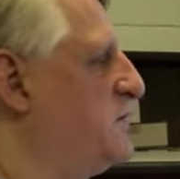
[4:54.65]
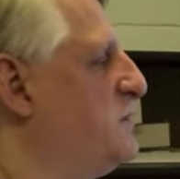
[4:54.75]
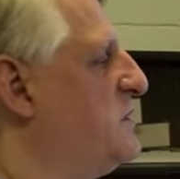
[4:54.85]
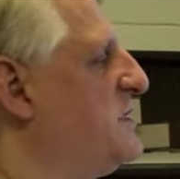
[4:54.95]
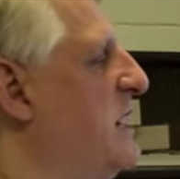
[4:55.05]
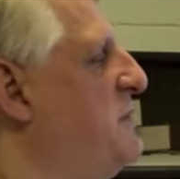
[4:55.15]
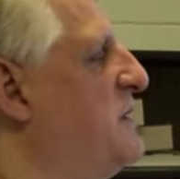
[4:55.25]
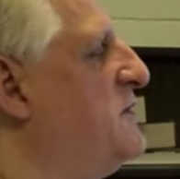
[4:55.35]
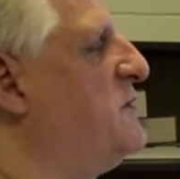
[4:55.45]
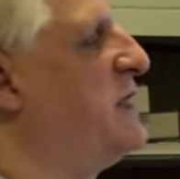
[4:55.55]
So I'm going to type
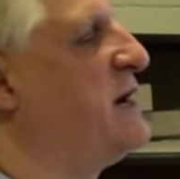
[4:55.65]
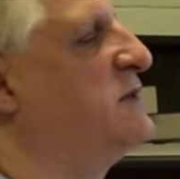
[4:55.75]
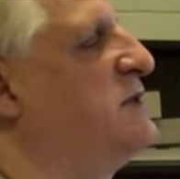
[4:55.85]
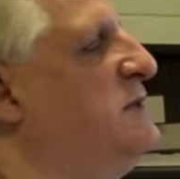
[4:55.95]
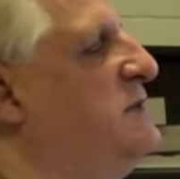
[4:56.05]
in 2000.